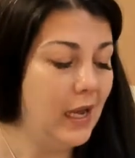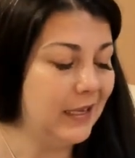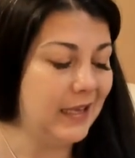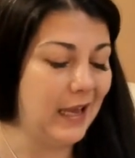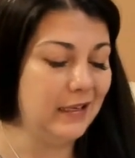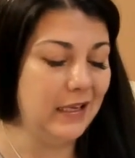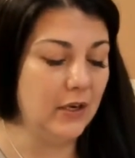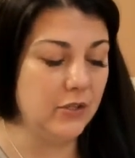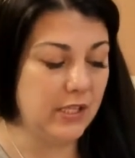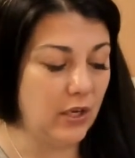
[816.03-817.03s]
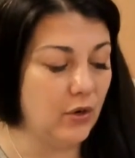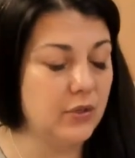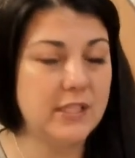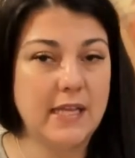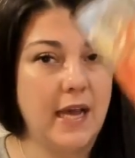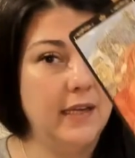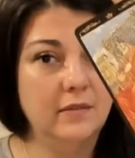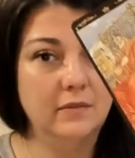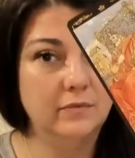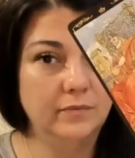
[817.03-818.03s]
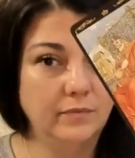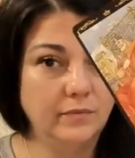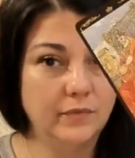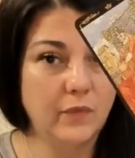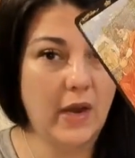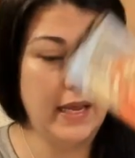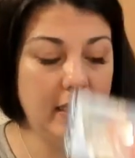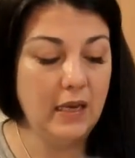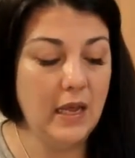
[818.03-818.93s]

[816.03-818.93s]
Again, here's the Earth sign, right?